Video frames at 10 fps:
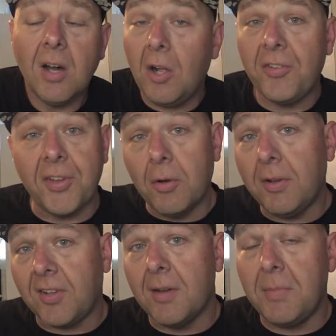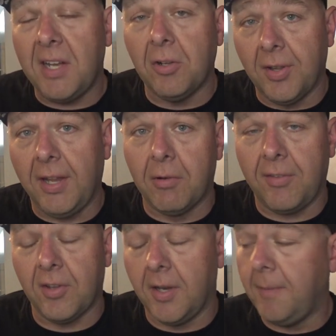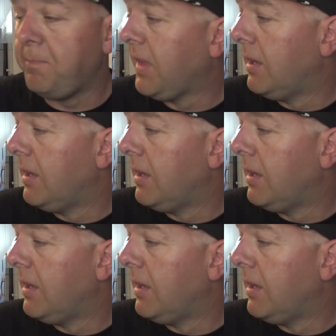Also, it's got manual leg rests on it,